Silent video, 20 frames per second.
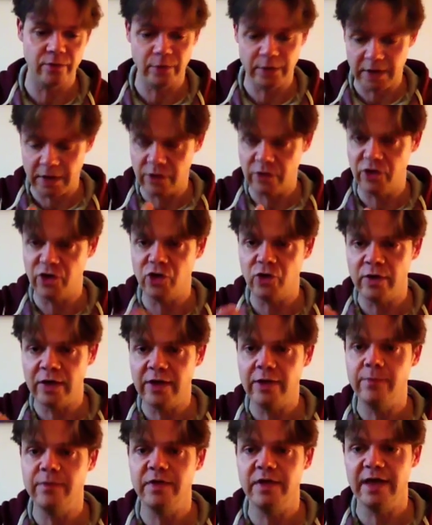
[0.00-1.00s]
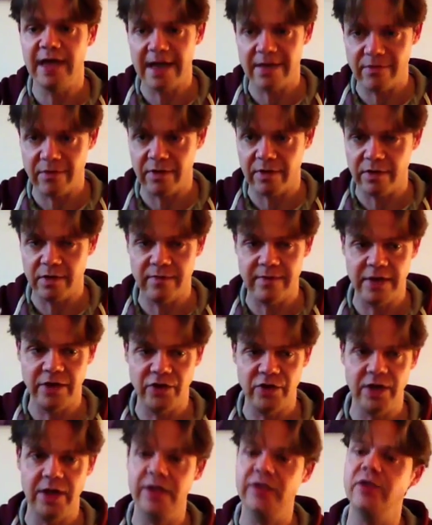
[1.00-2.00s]
we can string them together
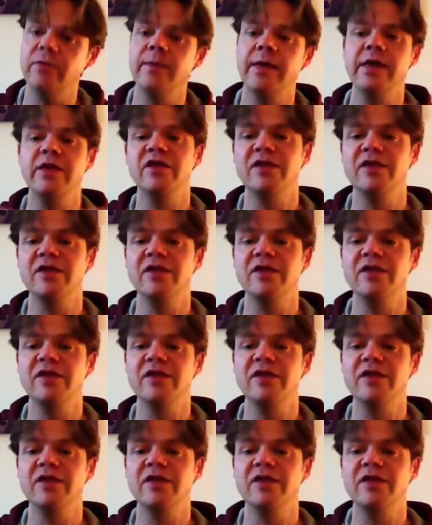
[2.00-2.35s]
eventually to make